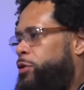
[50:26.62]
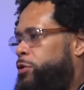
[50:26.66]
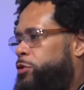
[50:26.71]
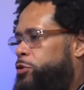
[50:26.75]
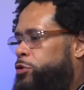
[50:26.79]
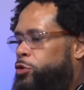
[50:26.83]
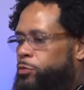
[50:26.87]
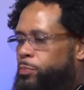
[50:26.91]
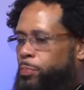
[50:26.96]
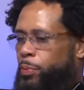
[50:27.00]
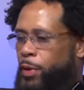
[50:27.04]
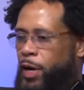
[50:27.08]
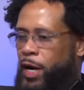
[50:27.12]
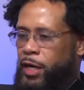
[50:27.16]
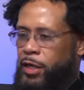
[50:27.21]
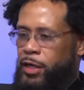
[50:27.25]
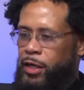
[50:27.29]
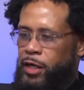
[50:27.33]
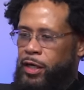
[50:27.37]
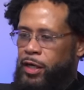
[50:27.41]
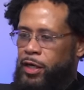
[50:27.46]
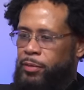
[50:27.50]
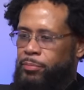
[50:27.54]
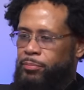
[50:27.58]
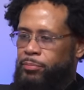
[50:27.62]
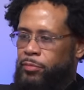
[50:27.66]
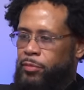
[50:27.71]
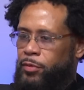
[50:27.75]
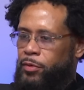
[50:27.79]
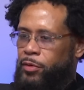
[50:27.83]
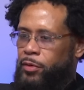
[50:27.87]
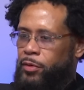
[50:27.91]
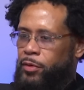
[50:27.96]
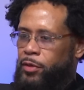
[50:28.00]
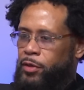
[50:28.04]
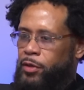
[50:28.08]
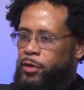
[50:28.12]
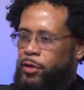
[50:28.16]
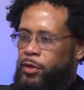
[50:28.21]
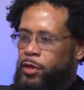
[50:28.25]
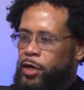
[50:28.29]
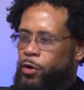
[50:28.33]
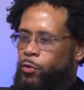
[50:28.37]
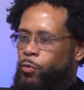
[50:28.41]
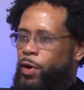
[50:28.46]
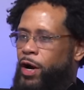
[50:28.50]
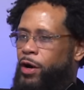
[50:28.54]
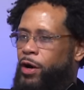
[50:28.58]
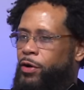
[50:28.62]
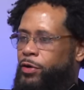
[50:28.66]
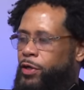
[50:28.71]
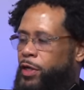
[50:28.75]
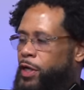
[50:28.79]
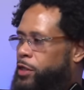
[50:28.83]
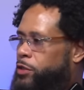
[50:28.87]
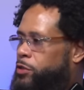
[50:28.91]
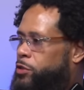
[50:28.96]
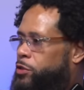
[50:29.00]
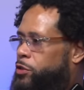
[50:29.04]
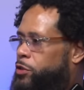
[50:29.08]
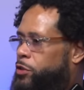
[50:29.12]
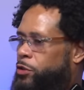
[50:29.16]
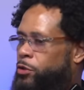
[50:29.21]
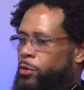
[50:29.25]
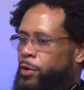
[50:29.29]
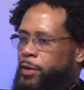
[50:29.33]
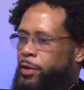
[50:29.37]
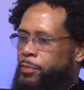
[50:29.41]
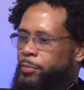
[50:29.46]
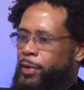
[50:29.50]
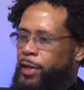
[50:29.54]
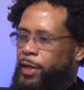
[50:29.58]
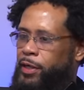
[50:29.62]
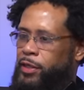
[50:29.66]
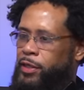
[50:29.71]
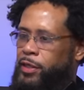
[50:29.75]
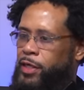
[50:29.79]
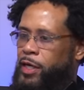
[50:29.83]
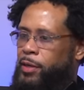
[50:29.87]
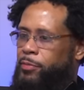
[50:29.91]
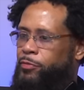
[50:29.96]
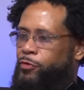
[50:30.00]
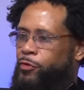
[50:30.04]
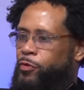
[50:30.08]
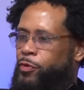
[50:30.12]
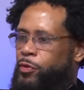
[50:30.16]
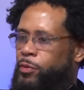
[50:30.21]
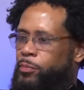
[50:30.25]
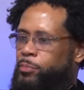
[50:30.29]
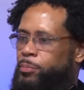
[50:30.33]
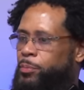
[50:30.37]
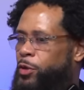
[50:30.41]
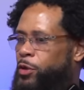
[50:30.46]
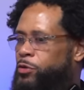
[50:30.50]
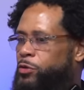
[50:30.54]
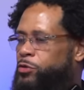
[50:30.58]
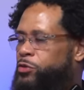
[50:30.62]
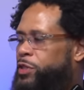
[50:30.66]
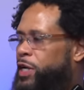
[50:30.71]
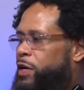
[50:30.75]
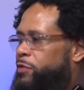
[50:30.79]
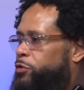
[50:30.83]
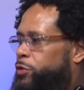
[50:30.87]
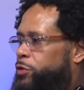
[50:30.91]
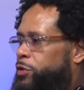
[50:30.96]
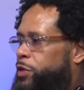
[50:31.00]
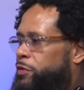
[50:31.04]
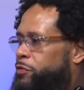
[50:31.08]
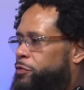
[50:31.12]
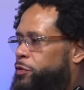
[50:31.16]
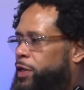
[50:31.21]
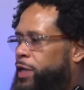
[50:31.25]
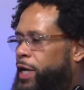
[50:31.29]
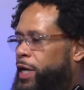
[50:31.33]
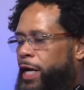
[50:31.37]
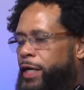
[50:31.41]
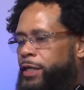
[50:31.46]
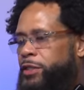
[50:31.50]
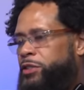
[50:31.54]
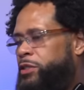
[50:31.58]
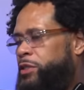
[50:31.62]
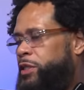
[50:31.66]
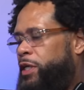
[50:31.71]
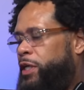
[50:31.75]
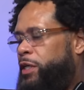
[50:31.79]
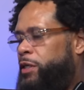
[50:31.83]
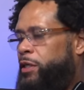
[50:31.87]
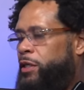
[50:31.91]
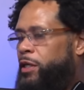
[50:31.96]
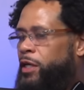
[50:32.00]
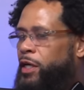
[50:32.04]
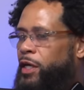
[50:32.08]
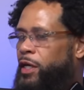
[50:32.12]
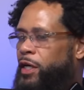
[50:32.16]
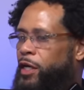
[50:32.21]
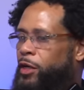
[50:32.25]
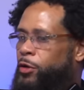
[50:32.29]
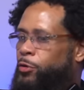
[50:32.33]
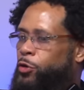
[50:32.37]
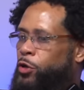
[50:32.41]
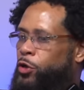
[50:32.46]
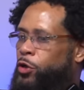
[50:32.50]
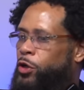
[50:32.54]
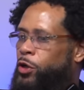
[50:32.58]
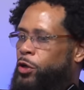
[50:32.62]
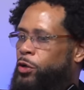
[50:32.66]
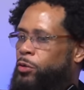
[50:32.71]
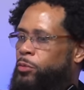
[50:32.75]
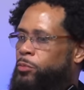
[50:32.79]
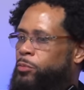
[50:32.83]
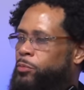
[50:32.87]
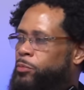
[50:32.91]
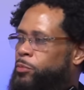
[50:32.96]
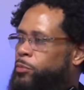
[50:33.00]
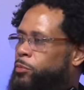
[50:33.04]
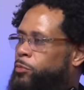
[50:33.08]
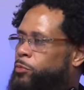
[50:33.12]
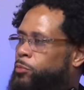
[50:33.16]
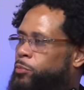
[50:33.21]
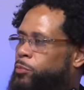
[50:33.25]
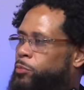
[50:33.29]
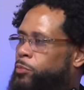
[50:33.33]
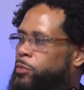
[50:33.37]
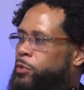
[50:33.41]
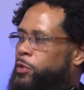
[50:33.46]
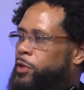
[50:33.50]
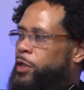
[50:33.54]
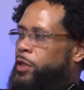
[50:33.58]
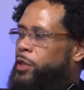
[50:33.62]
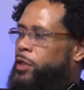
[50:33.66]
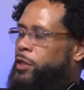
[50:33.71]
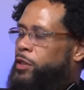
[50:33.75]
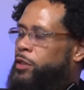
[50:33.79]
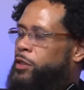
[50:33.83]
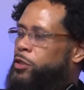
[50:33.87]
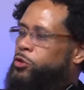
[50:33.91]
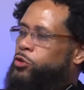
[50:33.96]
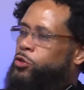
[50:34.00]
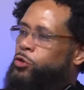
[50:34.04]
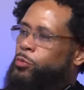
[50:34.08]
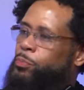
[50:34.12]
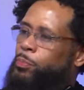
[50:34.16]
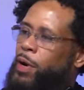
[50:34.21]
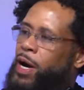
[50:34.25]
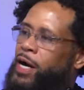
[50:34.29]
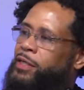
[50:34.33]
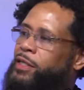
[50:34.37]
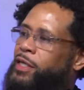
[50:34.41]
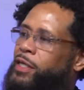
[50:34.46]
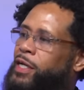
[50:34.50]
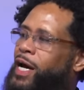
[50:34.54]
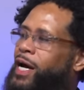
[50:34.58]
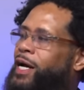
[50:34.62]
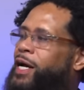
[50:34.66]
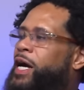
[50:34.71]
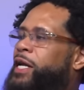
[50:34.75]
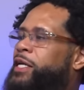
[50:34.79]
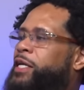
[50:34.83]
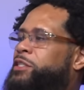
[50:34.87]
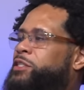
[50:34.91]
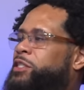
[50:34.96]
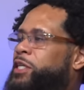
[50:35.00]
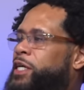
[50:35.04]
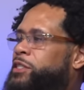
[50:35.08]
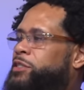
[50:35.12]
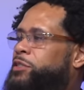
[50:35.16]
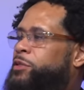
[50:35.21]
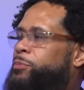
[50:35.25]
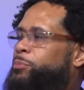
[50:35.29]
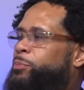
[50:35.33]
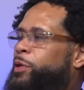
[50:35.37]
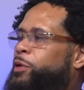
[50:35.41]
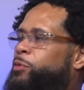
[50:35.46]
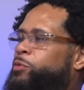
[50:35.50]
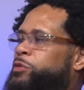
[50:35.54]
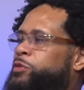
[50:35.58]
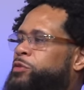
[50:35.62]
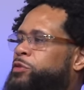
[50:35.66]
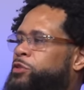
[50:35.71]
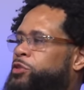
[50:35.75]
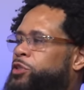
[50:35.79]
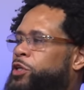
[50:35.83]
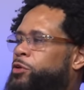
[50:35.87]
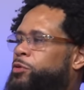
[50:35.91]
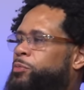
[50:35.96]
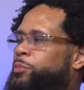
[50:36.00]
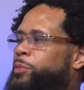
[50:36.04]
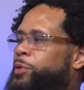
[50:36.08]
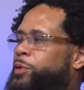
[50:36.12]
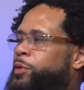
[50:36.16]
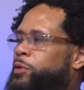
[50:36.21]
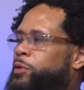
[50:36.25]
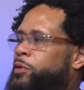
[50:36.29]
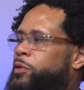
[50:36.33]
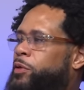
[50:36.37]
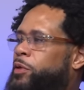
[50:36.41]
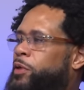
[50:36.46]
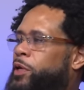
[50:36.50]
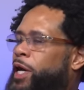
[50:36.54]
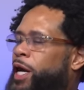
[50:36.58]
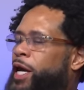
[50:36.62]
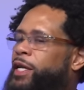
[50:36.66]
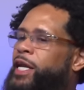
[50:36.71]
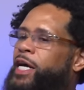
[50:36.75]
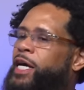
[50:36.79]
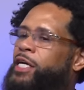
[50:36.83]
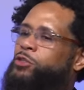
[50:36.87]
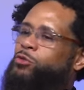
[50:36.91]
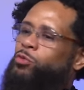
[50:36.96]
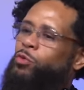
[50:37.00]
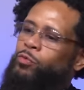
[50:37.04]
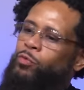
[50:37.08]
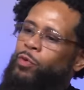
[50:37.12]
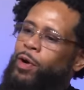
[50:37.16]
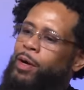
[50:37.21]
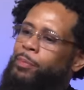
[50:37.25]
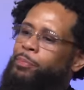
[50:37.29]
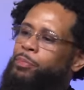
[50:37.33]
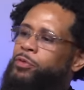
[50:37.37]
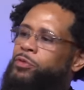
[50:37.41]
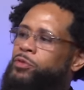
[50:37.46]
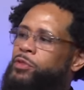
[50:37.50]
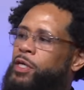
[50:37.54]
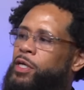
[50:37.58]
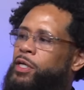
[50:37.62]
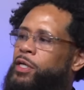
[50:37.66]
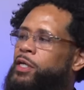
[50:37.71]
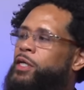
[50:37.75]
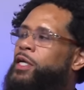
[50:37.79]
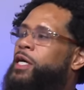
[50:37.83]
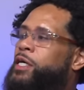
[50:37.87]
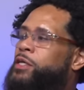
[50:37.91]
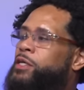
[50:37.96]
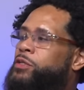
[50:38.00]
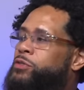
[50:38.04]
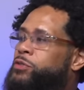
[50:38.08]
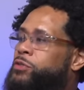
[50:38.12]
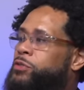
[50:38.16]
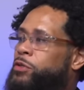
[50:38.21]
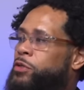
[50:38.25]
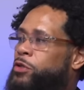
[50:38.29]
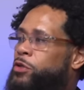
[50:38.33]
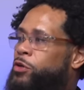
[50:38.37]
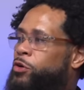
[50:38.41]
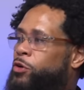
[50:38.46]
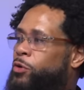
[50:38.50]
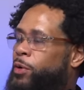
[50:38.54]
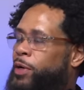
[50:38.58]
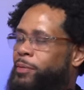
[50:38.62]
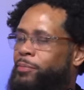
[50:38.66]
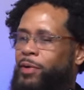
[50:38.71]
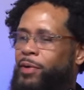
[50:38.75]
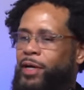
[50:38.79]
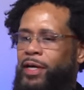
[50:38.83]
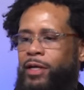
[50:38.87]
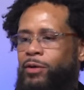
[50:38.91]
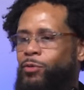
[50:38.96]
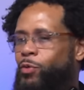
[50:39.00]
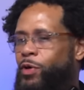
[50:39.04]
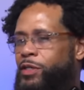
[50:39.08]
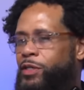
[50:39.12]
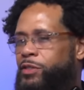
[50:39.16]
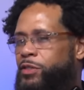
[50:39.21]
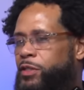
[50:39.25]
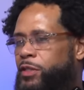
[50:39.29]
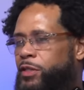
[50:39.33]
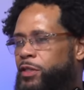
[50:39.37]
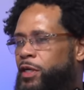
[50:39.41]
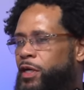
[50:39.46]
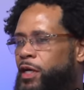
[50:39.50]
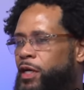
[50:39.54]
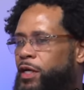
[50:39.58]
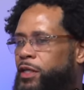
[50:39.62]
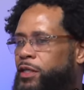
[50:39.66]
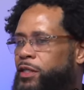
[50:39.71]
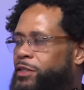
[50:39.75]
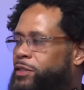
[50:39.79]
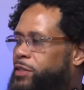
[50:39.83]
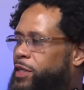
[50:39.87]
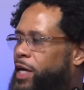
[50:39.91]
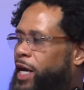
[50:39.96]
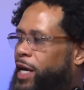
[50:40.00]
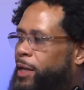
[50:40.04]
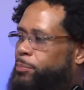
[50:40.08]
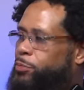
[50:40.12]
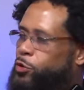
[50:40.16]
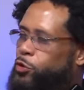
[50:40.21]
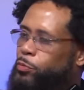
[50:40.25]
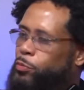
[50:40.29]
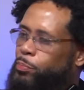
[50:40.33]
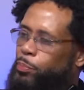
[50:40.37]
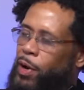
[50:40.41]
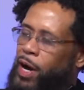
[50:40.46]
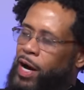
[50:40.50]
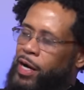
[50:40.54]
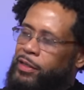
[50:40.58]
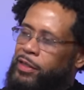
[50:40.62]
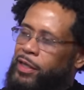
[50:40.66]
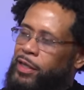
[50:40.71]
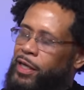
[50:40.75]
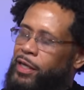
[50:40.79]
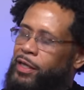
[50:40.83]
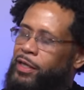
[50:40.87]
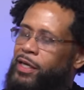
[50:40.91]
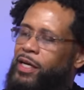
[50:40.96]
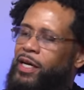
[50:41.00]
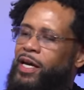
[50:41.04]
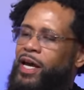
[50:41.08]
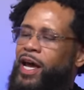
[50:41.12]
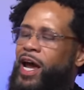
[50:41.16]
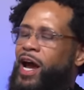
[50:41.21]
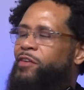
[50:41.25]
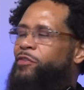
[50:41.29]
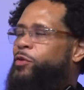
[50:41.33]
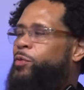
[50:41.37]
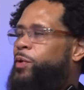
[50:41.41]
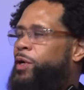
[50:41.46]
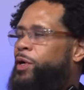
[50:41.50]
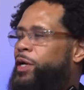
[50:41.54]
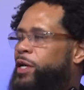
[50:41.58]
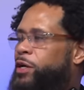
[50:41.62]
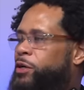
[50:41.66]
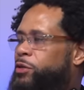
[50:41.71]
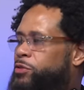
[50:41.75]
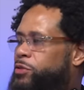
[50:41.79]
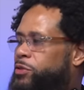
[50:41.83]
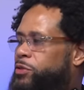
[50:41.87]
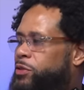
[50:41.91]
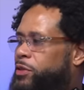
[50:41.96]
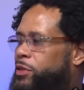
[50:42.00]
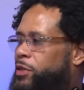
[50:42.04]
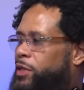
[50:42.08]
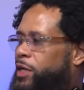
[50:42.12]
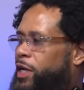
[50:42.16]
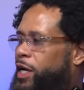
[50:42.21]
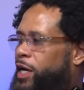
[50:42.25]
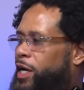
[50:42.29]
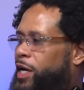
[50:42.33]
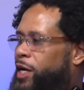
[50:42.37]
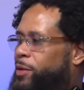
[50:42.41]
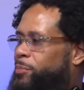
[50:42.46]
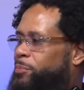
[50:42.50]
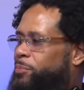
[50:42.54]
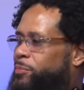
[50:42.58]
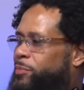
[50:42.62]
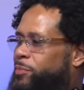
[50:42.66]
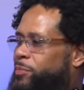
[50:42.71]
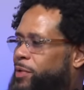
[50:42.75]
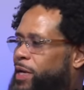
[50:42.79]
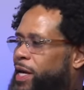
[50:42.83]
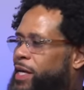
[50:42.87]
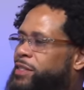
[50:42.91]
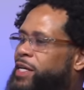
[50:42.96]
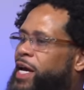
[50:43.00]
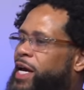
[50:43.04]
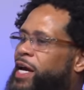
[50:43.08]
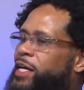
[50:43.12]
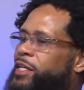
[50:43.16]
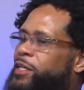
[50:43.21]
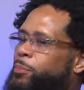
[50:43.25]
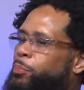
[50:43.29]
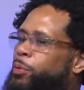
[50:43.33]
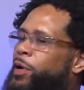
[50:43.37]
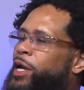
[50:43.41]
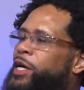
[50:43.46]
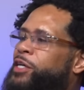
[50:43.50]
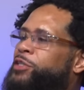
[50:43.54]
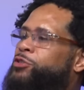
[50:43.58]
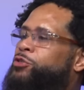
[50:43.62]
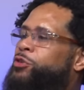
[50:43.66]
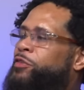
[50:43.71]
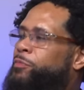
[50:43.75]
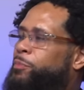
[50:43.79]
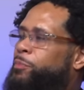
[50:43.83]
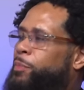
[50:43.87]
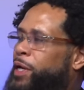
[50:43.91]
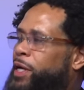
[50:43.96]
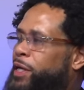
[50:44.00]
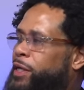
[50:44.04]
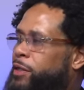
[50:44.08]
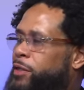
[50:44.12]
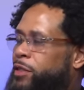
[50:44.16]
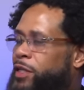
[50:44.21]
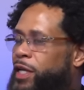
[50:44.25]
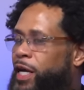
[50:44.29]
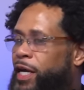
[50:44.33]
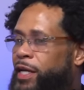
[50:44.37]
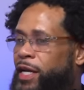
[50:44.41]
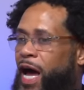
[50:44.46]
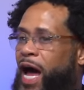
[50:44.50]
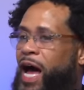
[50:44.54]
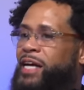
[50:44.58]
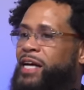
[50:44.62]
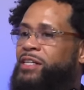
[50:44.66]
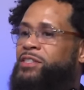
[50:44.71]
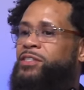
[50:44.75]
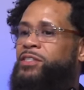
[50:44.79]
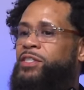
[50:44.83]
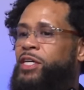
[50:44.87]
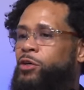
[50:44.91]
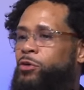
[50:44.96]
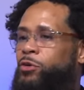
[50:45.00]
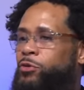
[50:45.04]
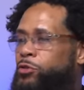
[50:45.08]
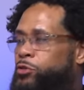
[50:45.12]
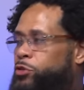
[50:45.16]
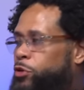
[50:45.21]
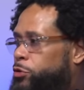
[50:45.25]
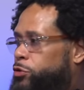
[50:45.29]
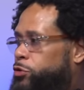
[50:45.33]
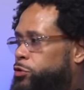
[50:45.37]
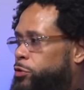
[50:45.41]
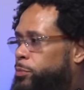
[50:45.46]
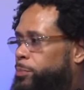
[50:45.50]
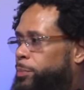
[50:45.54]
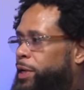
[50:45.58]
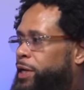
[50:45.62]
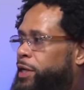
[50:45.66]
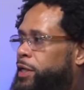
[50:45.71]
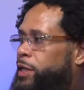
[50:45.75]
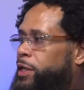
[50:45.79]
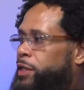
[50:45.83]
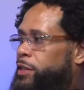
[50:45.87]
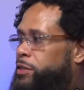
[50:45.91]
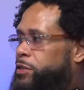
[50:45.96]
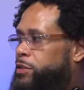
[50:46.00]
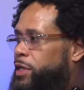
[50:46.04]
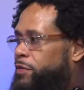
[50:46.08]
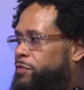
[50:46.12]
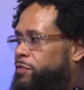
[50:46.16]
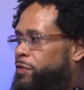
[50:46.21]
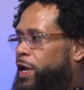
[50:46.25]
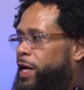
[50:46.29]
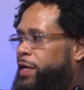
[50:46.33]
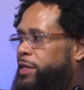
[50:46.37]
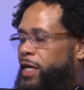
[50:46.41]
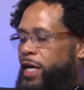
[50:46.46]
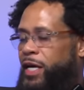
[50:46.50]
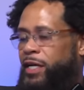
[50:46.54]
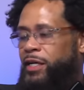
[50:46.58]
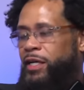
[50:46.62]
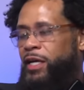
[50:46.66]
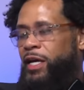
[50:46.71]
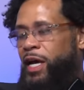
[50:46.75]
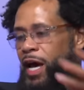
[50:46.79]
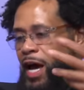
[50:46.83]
Tupac. Um, around us. You know what I mean? Um, for you know several different occasions, and you know the the Tupac that I got a chance to meet was a gentleman, and that's what represented us. You know what I mean? It wasn't the same Tupac that everyone else um, has had the pleasure of meeting that I see on social media and stuff like that.